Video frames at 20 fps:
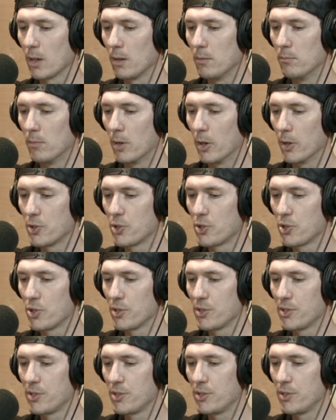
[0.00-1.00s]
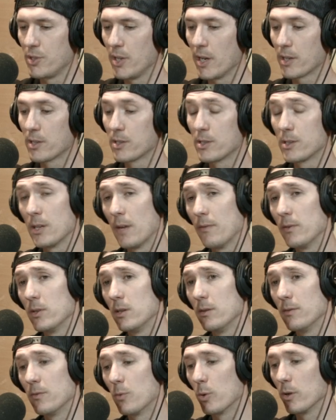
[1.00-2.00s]
March 6th,
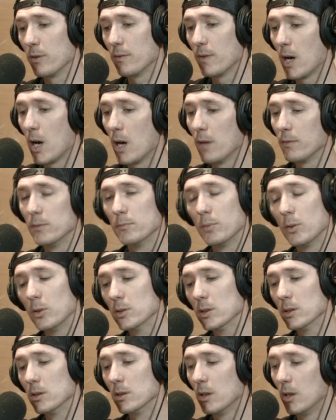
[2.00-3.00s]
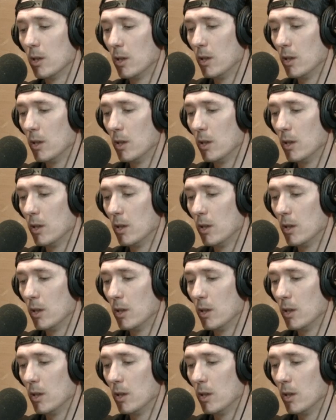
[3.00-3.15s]
1745 in Poland.